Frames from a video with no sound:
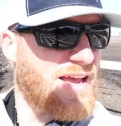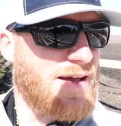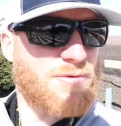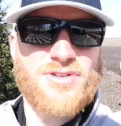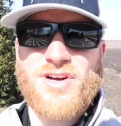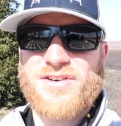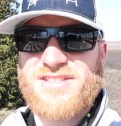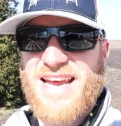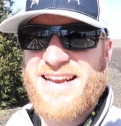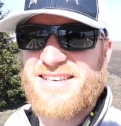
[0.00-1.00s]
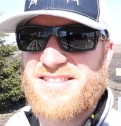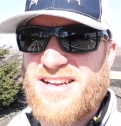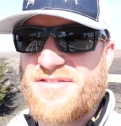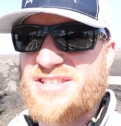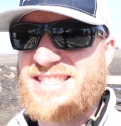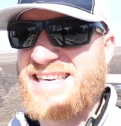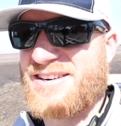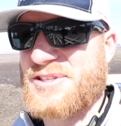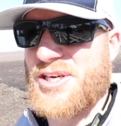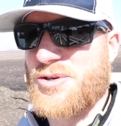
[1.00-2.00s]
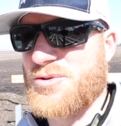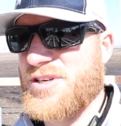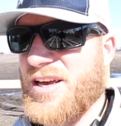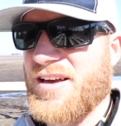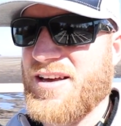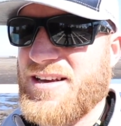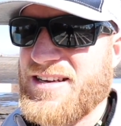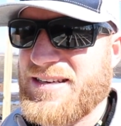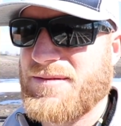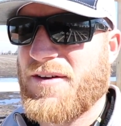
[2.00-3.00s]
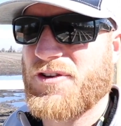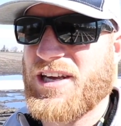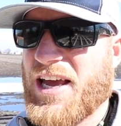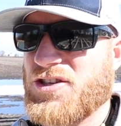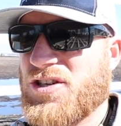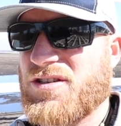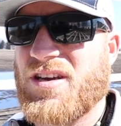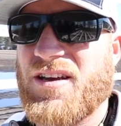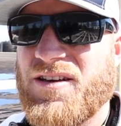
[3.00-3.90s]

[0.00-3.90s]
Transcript: and we'll start standing stuff and see how it goes. Definitely anxious.